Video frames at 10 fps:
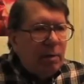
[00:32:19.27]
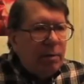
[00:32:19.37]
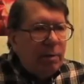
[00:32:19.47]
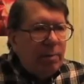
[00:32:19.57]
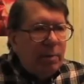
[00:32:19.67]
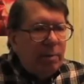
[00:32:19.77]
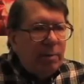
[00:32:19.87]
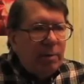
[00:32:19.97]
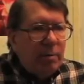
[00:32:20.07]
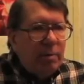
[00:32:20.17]
short period
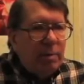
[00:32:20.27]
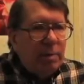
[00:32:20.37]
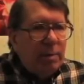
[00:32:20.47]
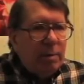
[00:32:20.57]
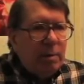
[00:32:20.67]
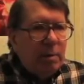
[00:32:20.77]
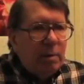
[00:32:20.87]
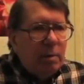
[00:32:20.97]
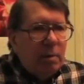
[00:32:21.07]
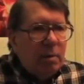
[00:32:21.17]
mutant was
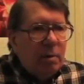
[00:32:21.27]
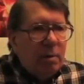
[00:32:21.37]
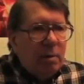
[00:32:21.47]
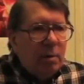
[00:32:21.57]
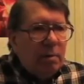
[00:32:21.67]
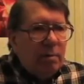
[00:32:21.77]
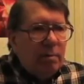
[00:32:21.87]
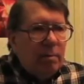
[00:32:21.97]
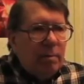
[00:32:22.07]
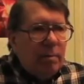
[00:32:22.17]
had
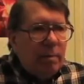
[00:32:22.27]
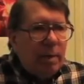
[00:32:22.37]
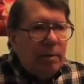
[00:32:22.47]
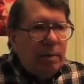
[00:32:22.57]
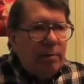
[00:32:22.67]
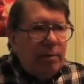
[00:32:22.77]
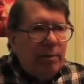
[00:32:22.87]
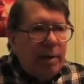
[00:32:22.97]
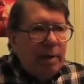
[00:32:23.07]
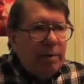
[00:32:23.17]
a different
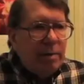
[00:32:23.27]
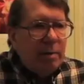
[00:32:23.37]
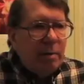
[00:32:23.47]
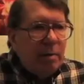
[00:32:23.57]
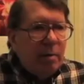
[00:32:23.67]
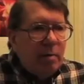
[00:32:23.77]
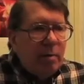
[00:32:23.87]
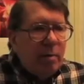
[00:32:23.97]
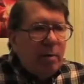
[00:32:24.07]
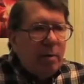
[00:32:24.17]
phase,
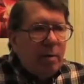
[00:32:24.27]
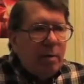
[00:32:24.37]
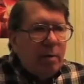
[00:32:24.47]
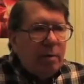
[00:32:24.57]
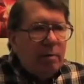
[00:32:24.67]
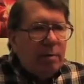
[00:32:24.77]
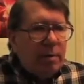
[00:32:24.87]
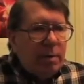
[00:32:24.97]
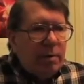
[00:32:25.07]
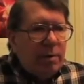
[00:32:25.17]

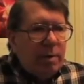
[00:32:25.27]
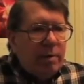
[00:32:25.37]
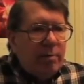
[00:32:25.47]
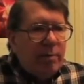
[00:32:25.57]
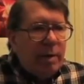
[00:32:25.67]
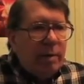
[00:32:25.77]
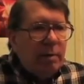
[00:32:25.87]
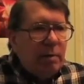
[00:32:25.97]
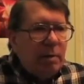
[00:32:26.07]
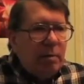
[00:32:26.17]
suggesting that in
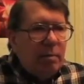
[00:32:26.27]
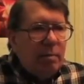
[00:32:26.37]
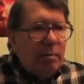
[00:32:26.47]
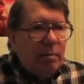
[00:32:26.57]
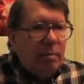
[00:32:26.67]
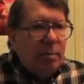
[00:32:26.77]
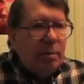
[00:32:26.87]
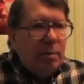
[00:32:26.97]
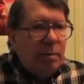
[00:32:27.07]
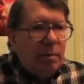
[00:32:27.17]
fact the
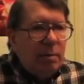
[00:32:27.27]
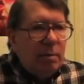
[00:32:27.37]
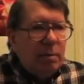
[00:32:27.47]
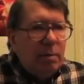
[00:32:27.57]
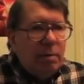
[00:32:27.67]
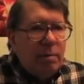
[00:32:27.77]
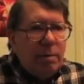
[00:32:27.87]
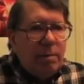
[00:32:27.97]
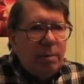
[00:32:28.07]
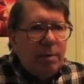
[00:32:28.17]
genes were
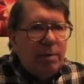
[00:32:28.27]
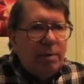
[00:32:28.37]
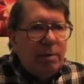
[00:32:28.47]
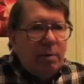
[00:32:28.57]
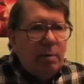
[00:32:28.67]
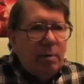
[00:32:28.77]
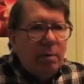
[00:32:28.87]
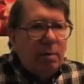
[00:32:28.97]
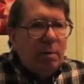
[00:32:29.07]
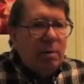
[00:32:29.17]
expressed
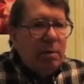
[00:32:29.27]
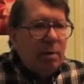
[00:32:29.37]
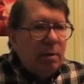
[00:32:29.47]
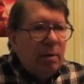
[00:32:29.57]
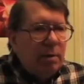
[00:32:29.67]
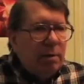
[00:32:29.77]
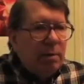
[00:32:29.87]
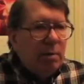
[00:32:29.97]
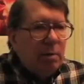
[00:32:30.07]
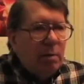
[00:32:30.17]
in the cell cultures.